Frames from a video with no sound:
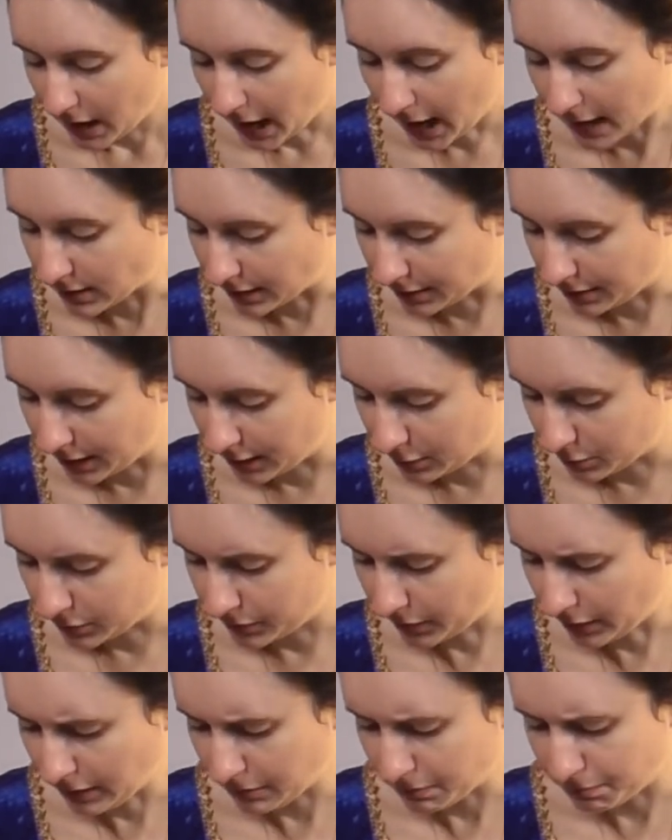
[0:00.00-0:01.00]
And I think it was
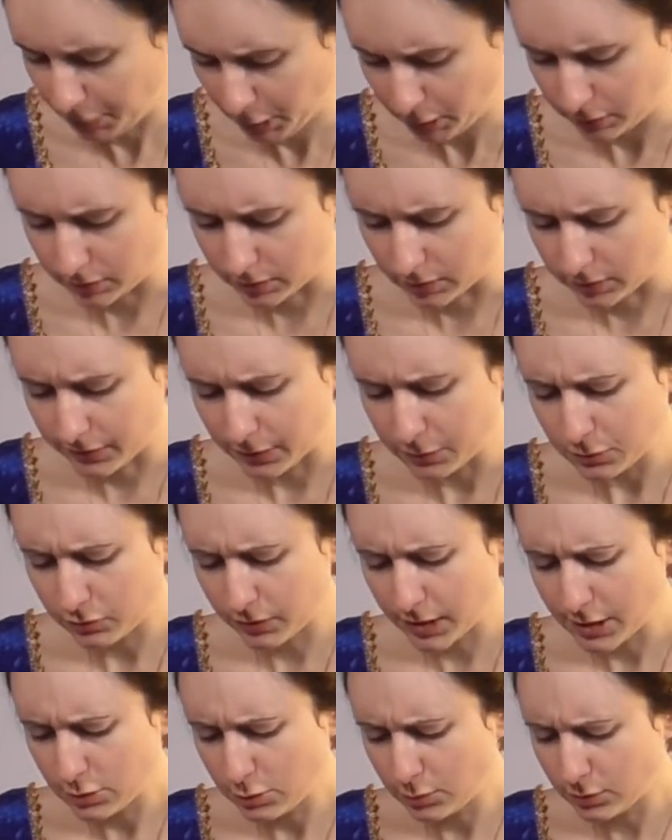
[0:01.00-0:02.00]
very impertinent of him to
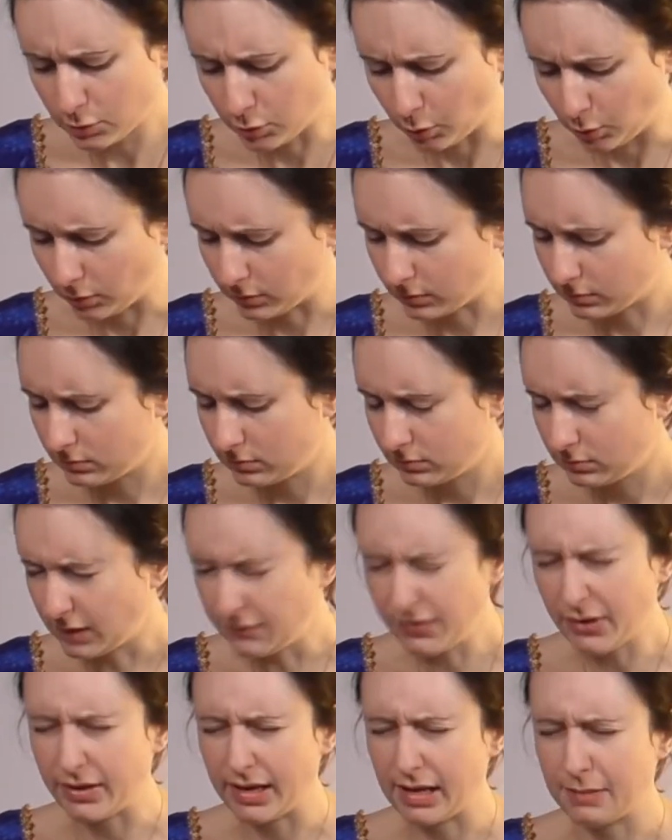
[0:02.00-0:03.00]
write to you at all,
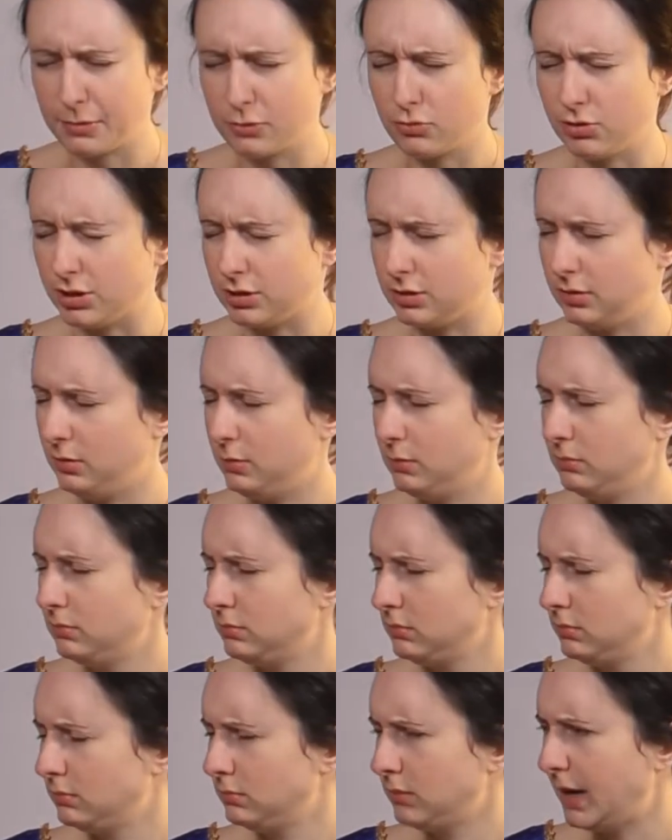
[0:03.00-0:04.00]
and very hypocritical.
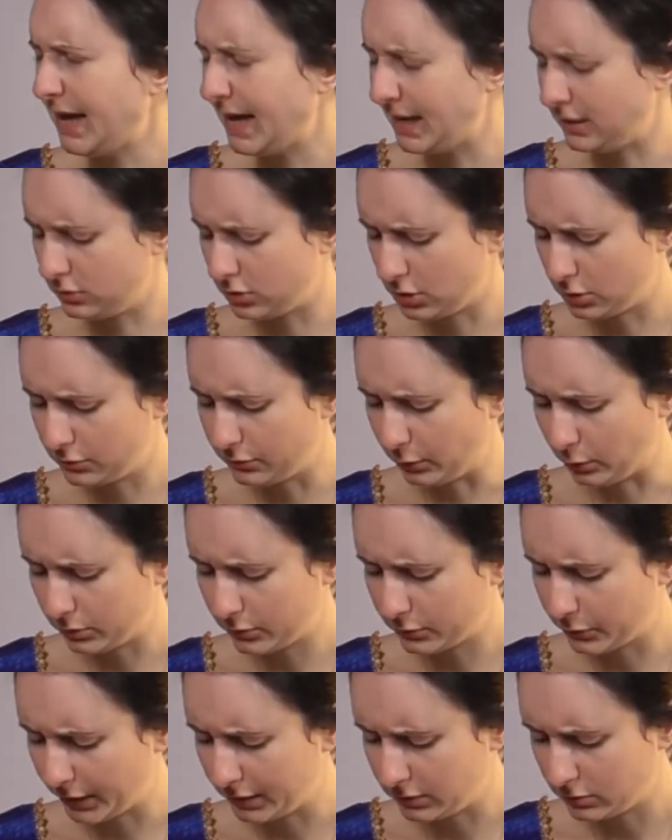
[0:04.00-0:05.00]
I hate such
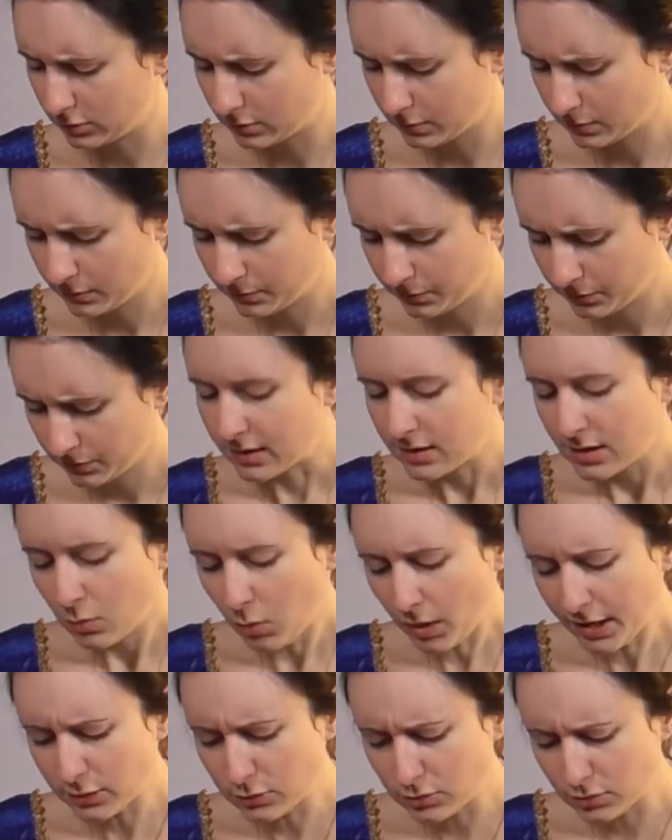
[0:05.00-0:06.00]
false friends.
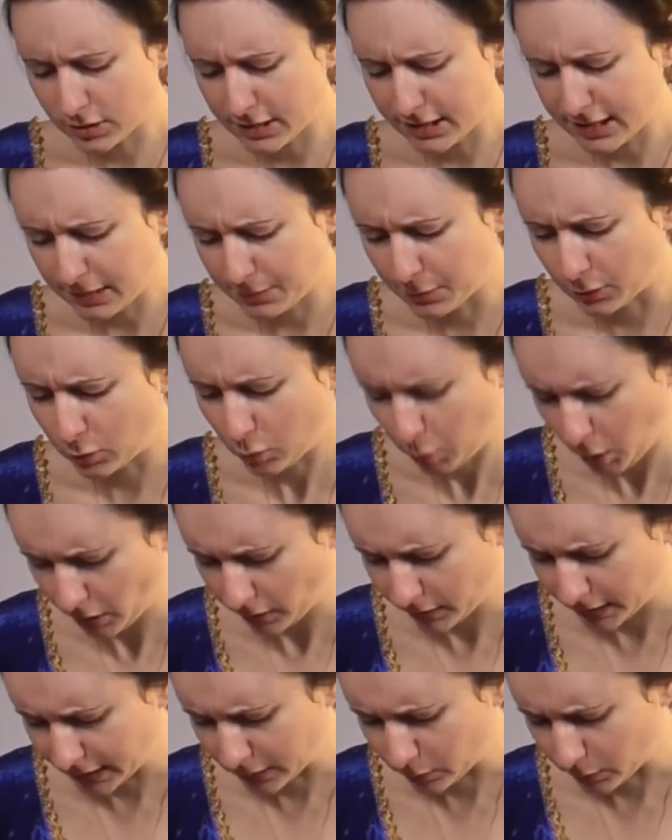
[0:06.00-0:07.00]
Why could not he keep on
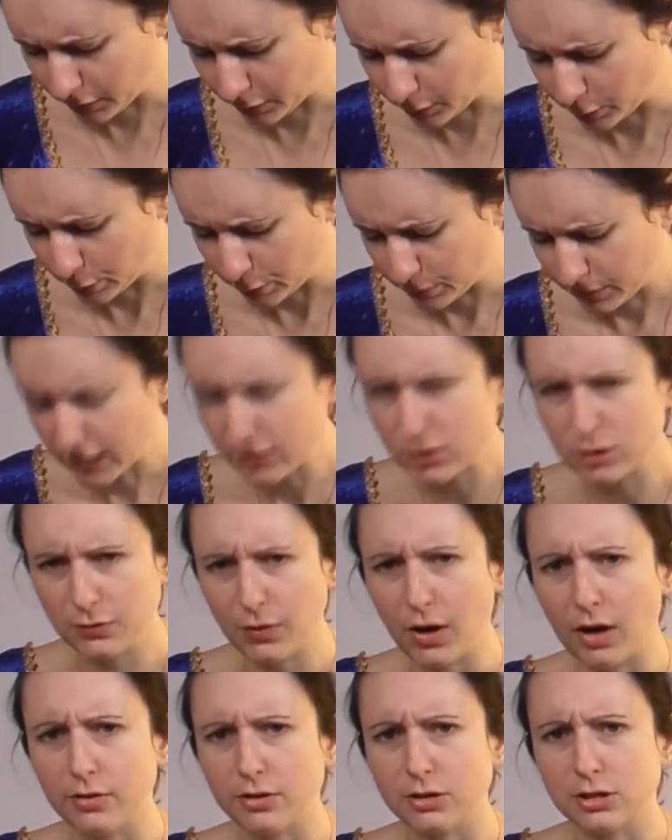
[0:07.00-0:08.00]
quarrelling with you, as his
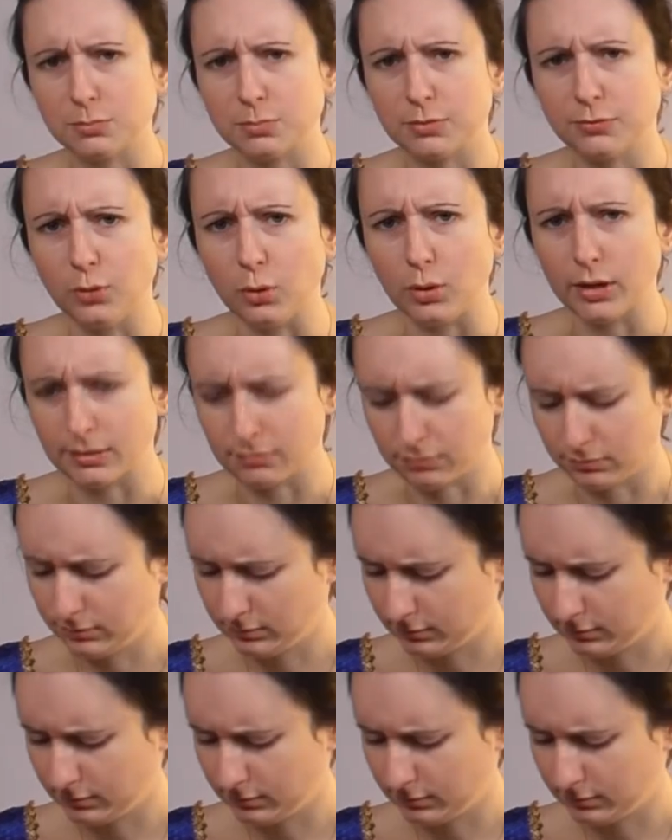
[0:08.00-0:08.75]
father did before him?"